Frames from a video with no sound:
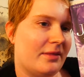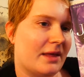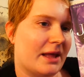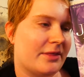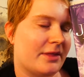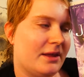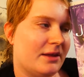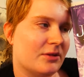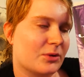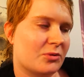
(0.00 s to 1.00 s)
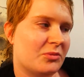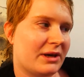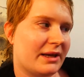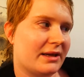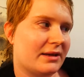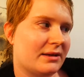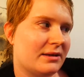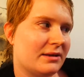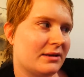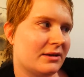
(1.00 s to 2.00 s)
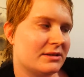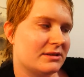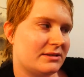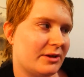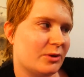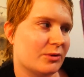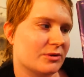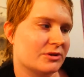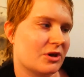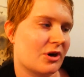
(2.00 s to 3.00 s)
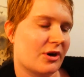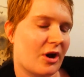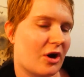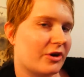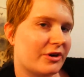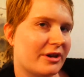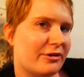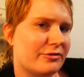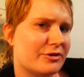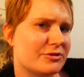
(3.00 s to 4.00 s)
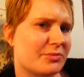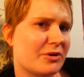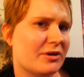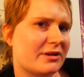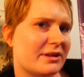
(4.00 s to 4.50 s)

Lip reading: I think normally sequels are longer than the first book.